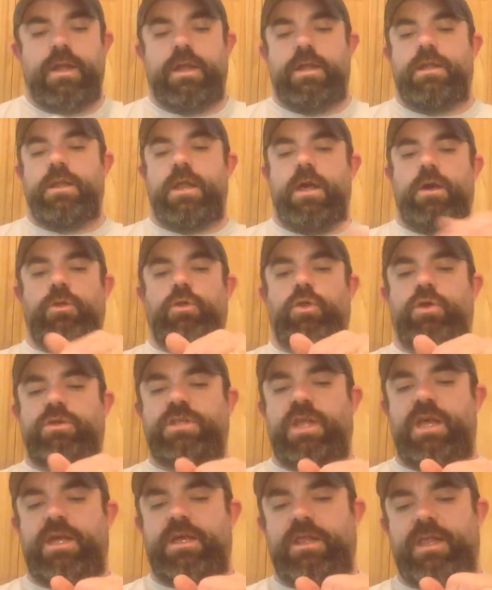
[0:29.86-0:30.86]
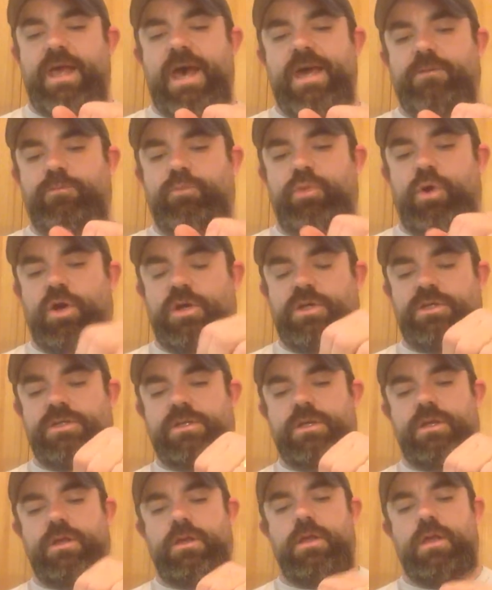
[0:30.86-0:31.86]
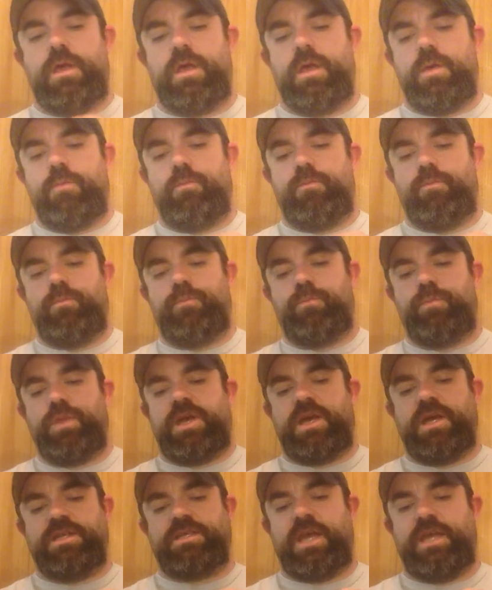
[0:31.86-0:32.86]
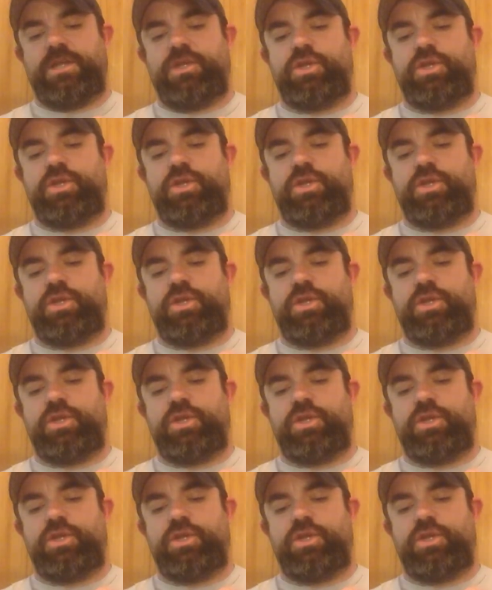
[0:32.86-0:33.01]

Now, it looks like a lot of books because I